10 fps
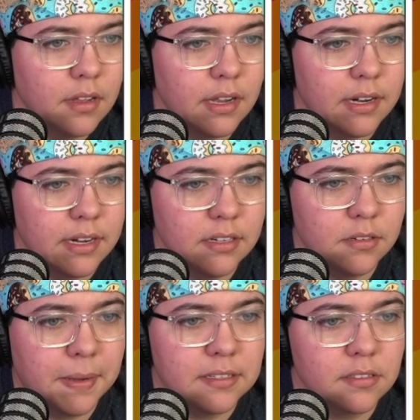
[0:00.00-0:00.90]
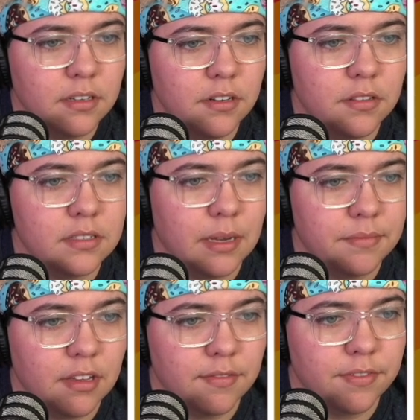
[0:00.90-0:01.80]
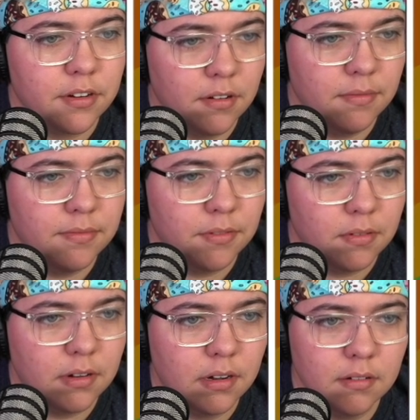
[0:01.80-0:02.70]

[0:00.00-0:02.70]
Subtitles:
I need to basically do the same thing for 4.